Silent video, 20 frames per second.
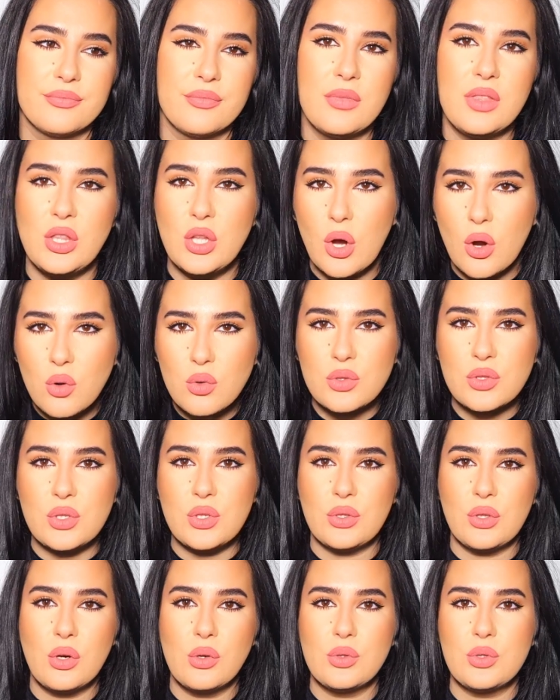
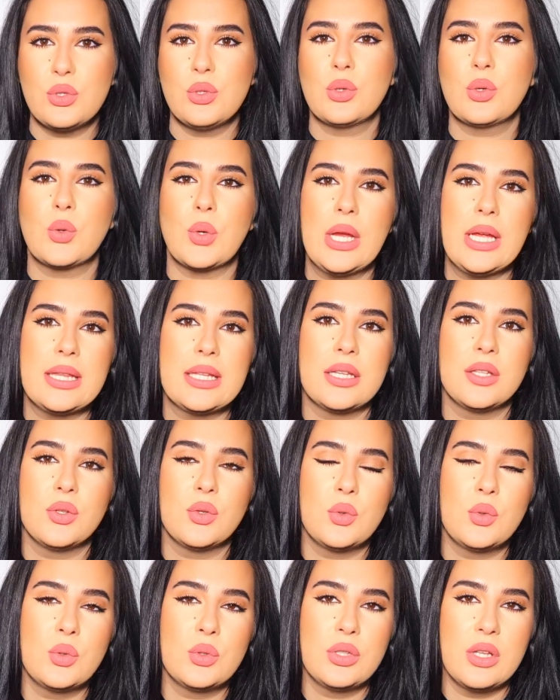notes, you know, to create
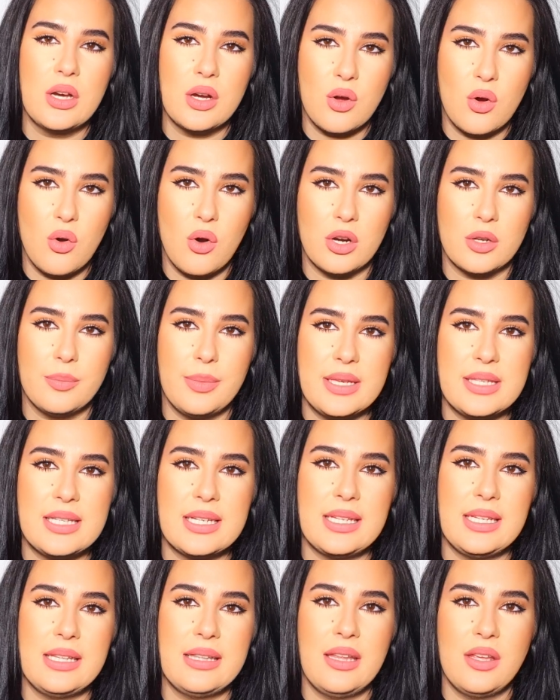an oud accord.
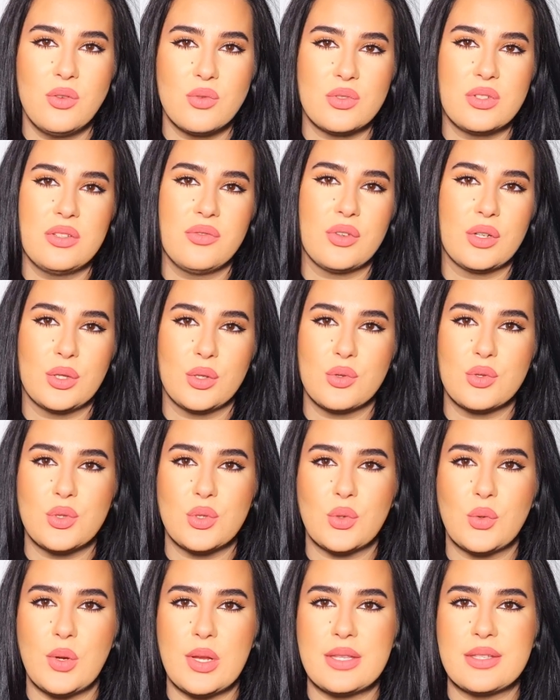Basically, they use different notes
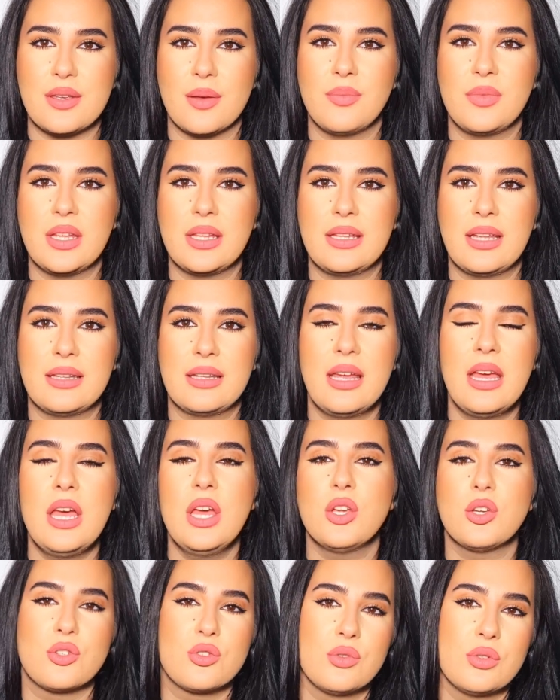to create something that
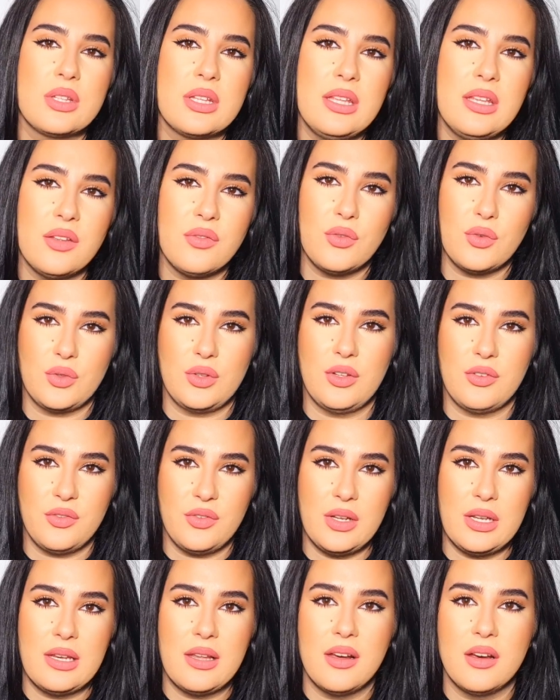should give you the
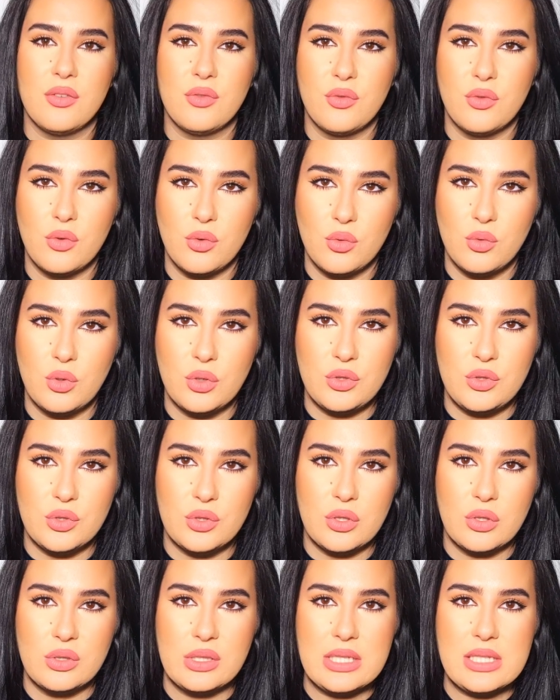feel of oud,
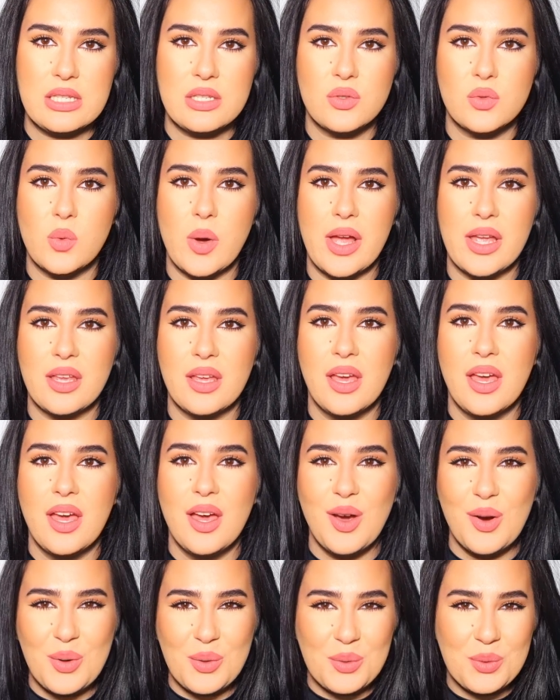you know. This is why
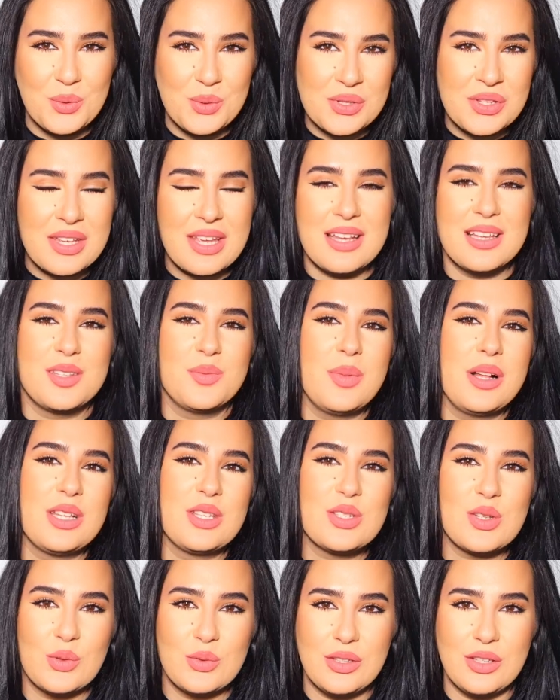oud can
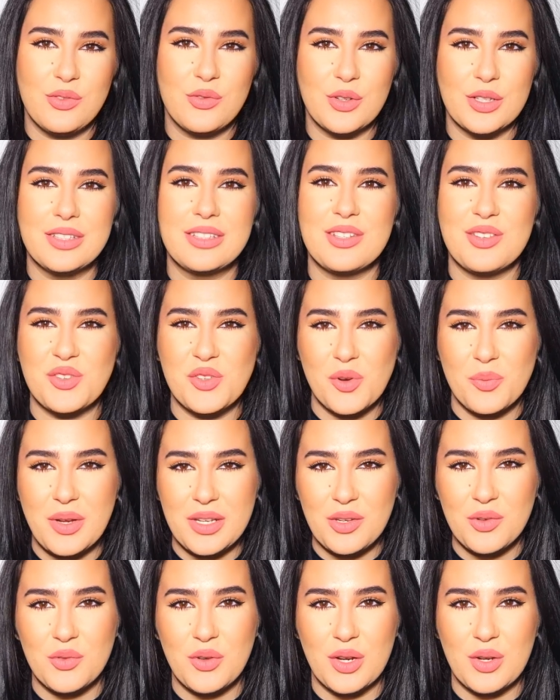smell so different in so
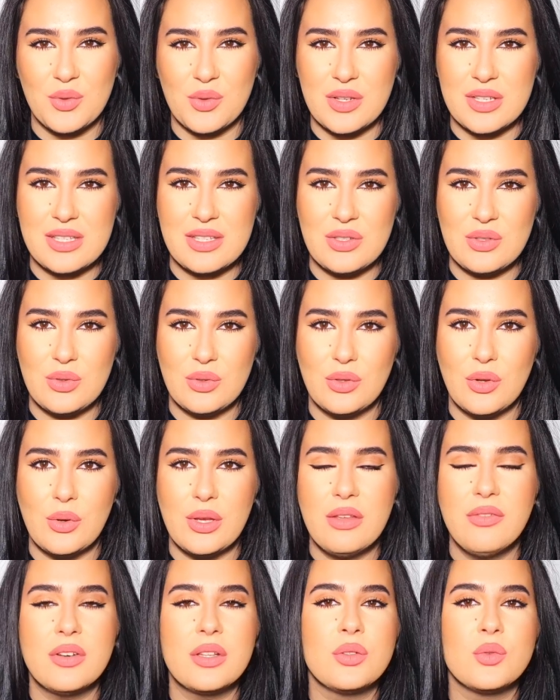many fragrances, you
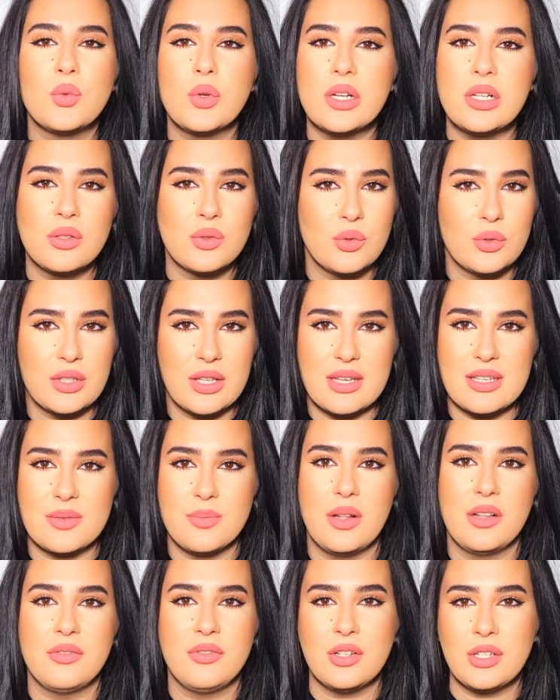know. Even real oud can
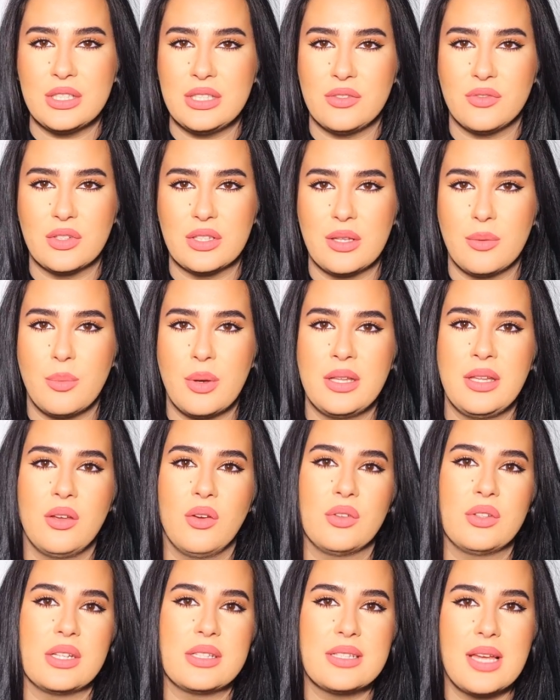smell very different
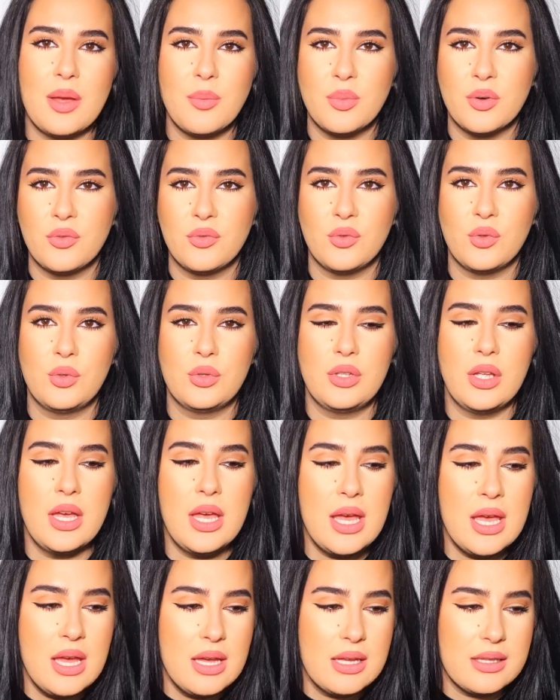depending on the type of oud,
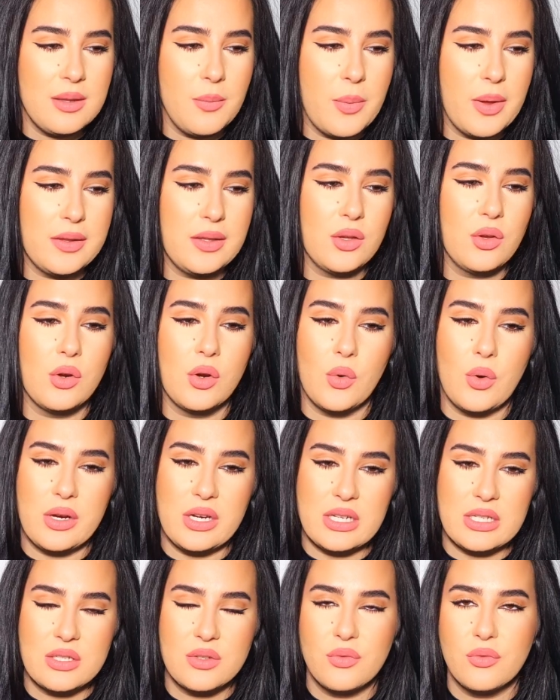depending on
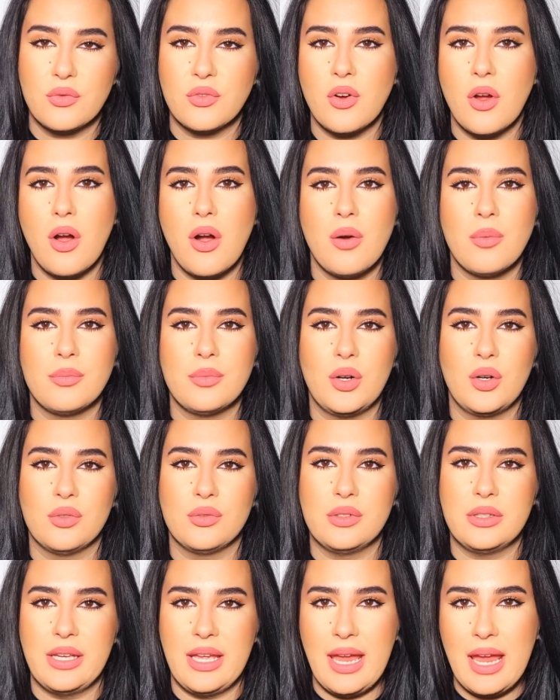where it's from,
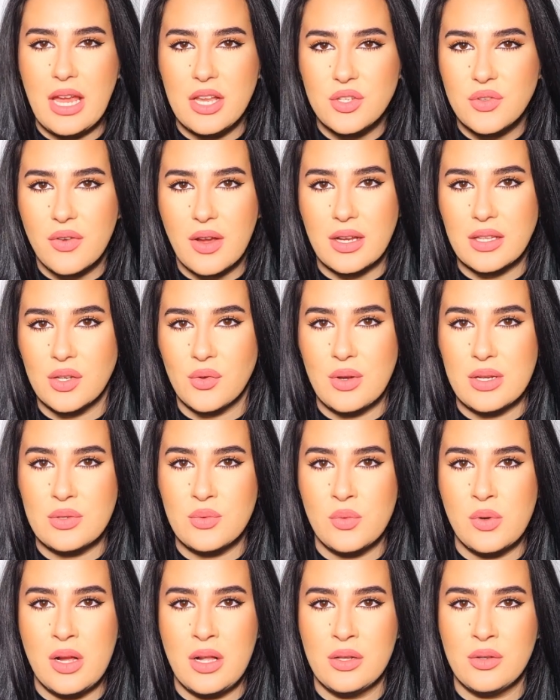on the age factor
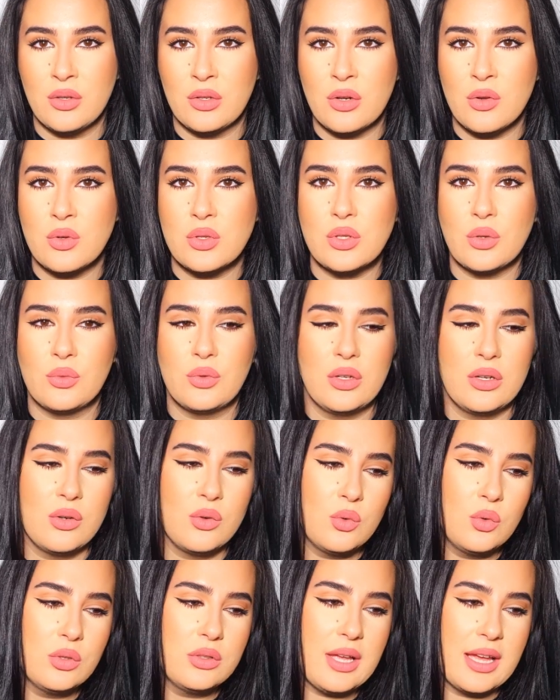as well, you know. So the
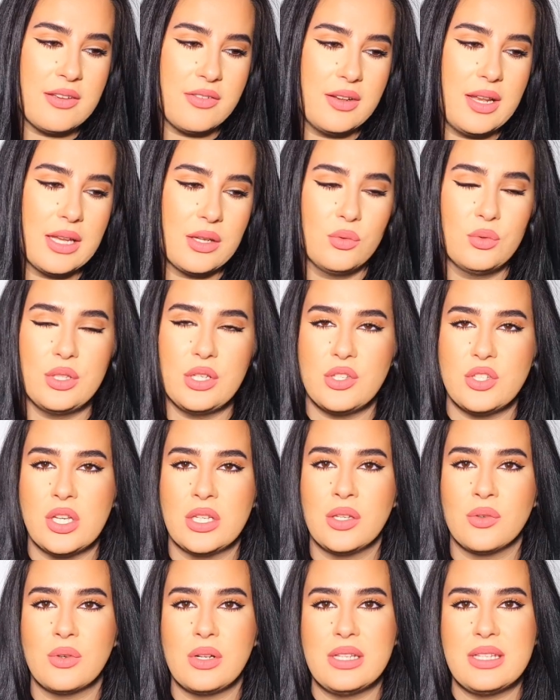oud, I feel like oud in
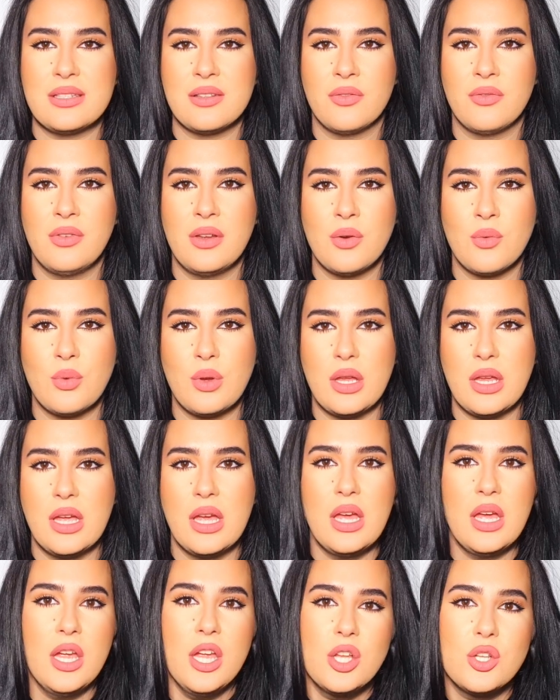general is a
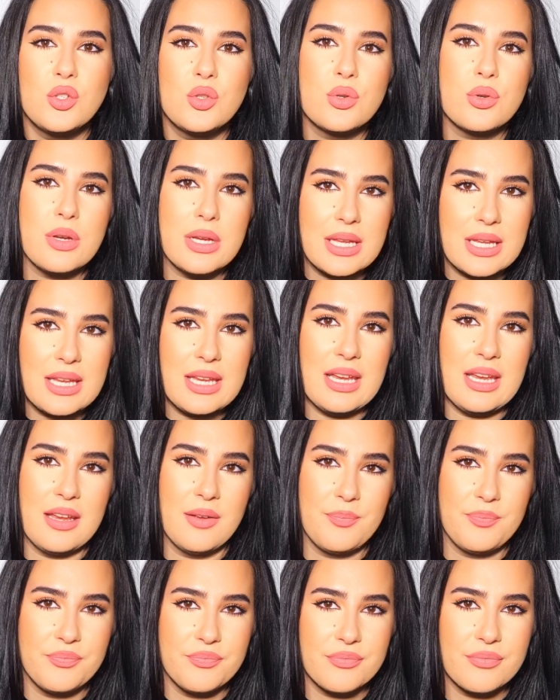very
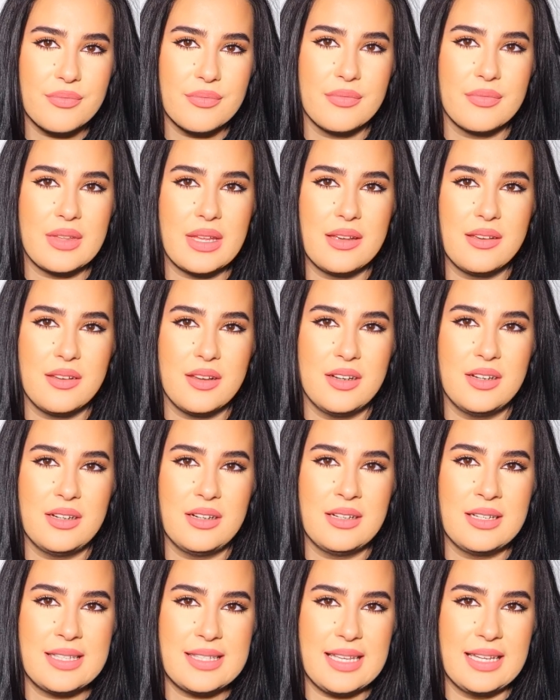tricky
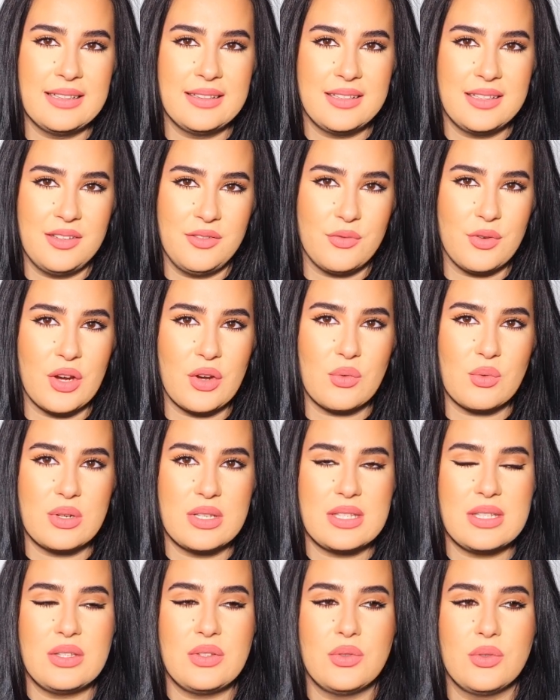scent in
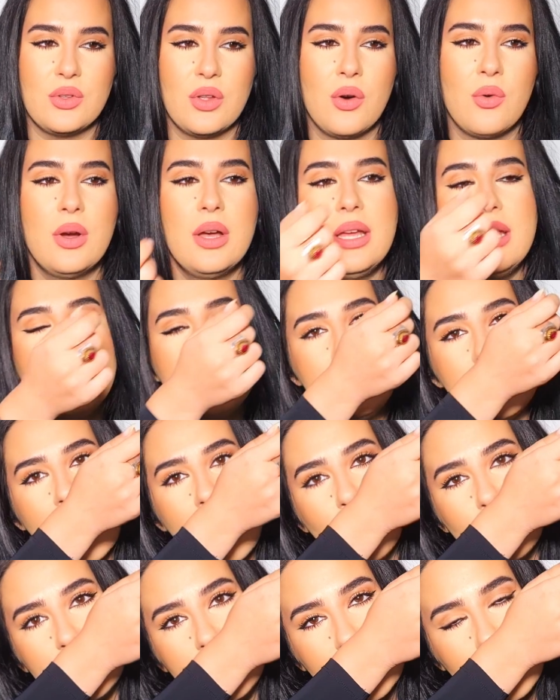fragrances, you know.
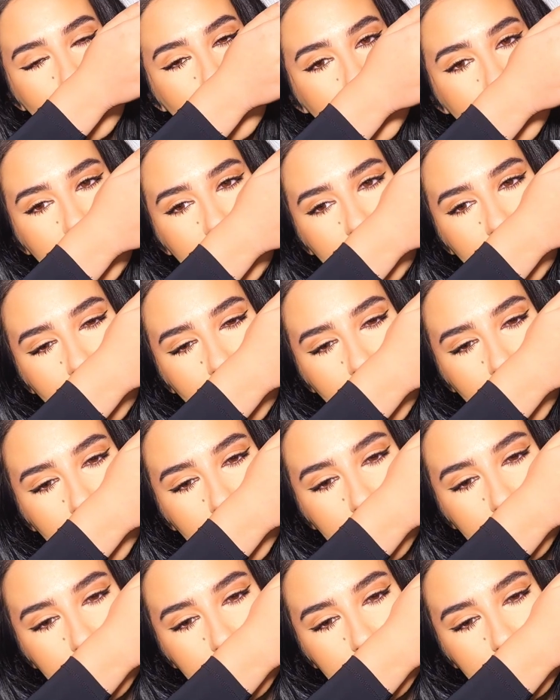Now, the oud
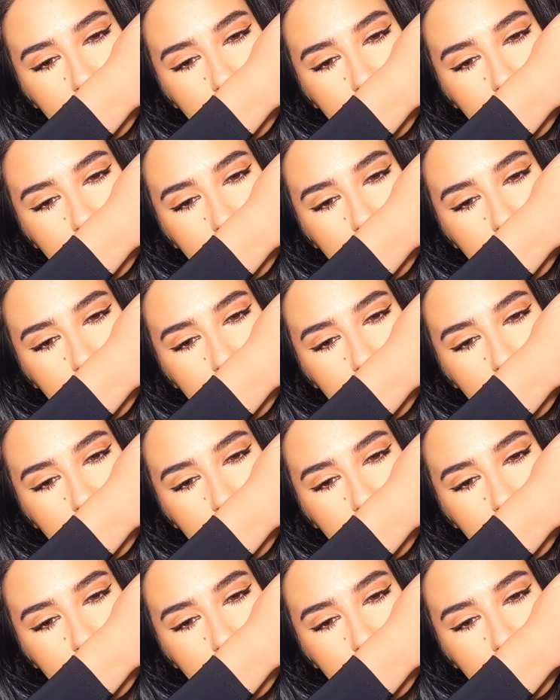here,